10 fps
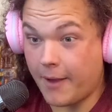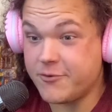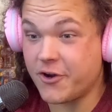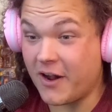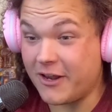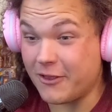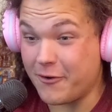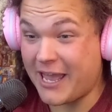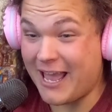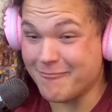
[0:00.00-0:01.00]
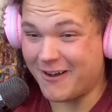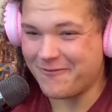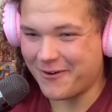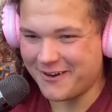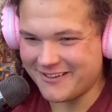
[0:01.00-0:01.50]
I'm trying to locate my
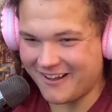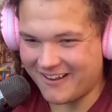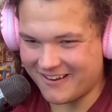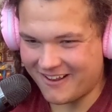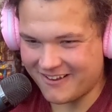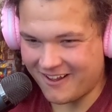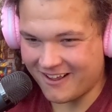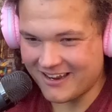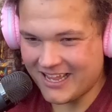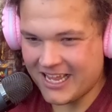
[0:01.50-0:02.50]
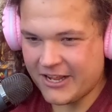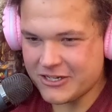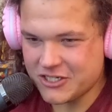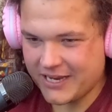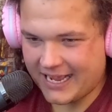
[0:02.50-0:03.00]
friend,
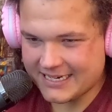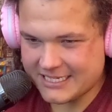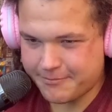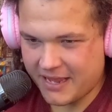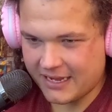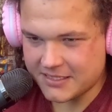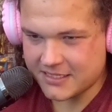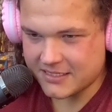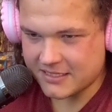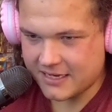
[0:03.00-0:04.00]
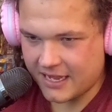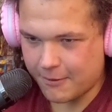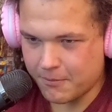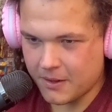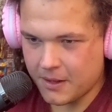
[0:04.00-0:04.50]
Jack Spades is his
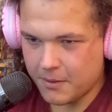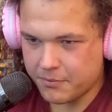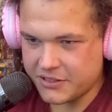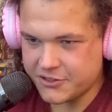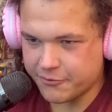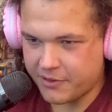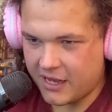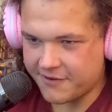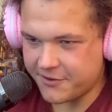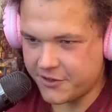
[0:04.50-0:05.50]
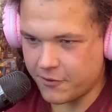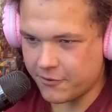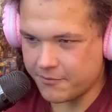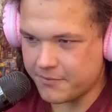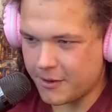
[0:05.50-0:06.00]
name. Please reply if you know
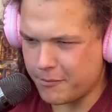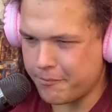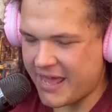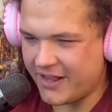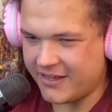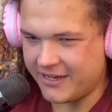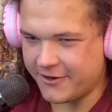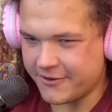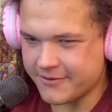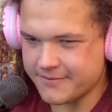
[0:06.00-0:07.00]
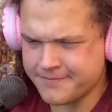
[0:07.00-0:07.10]
him. Male here.